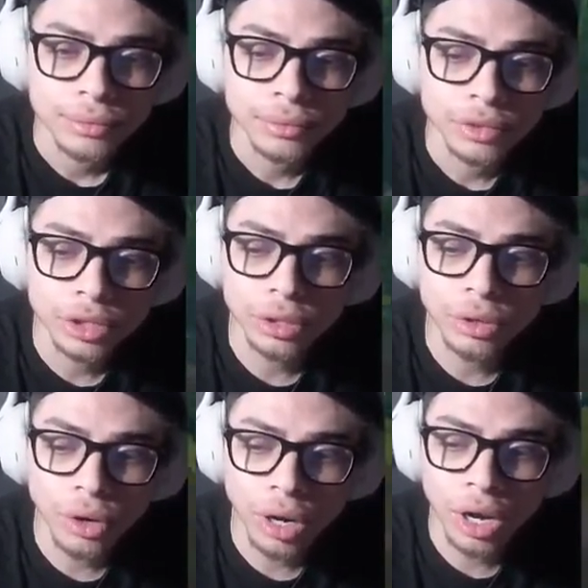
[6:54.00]

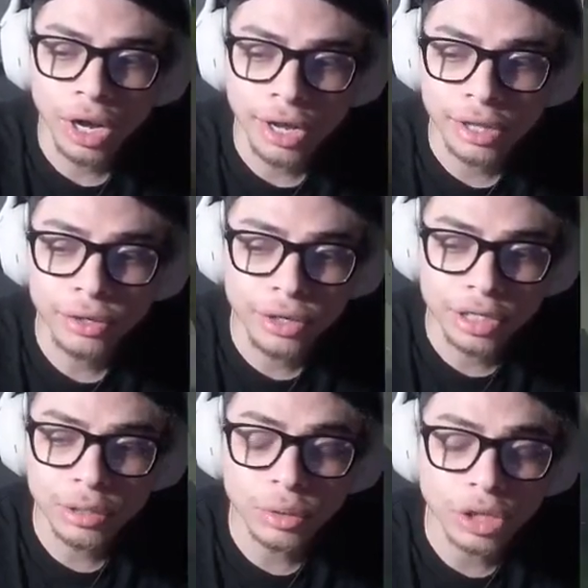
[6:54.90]
So I clear his
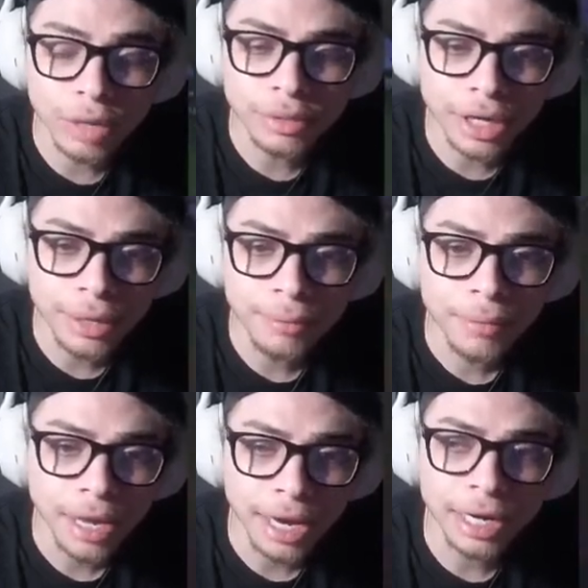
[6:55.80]
whole top side,
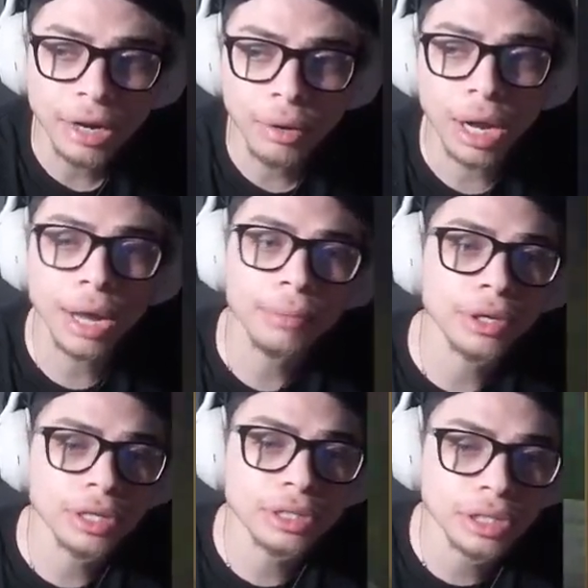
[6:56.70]
and now I'm
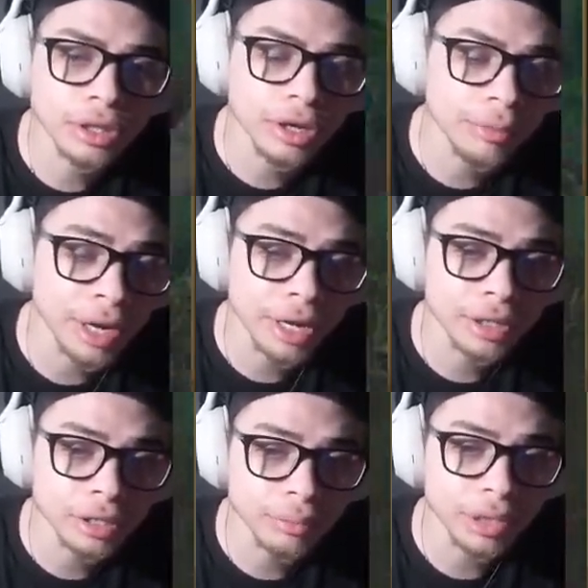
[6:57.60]
looking to clear my
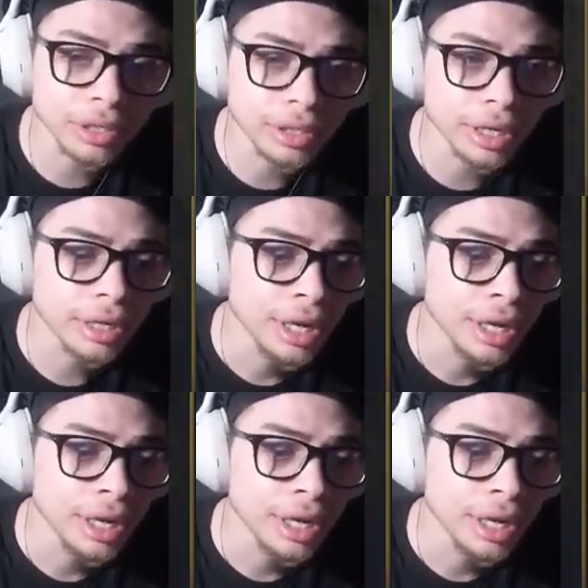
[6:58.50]
bot side.